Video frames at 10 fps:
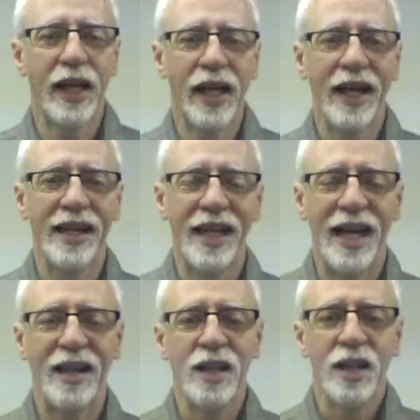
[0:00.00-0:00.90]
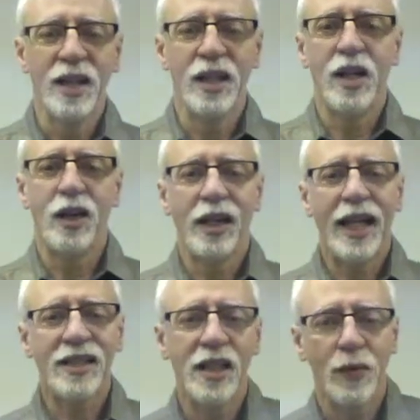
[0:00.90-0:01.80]
And the
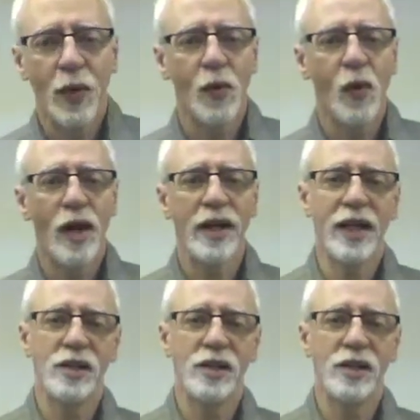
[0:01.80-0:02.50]
last thing we want